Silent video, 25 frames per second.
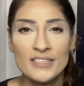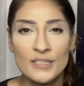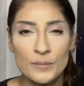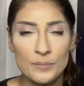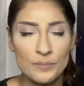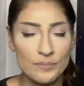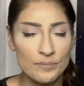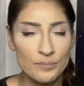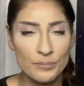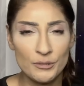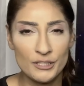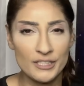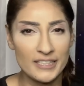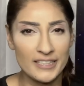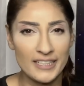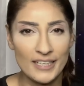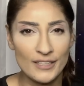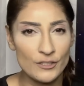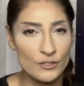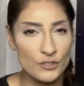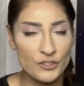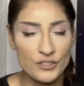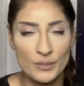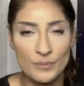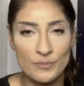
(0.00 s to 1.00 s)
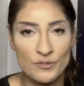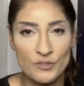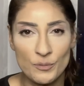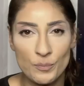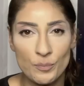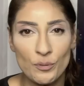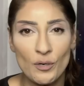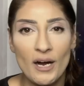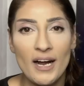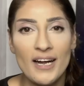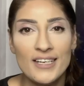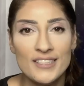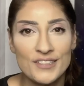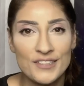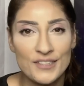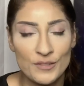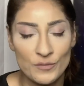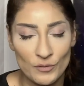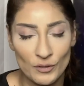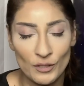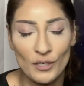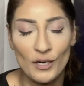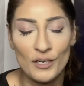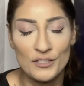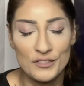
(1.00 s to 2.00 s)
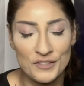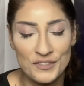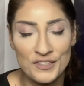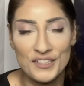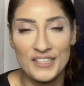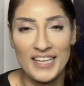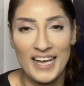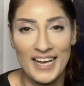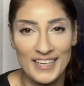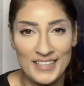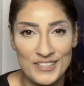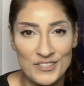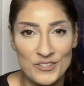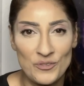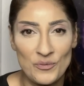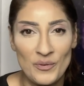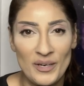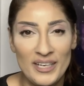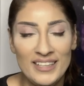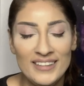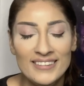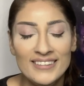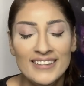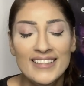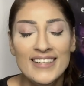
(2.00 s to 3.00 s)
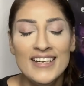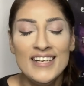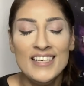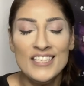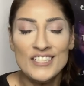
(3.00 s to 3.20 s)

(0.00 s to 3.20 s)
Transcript: to put together some surprise in regards to that as well.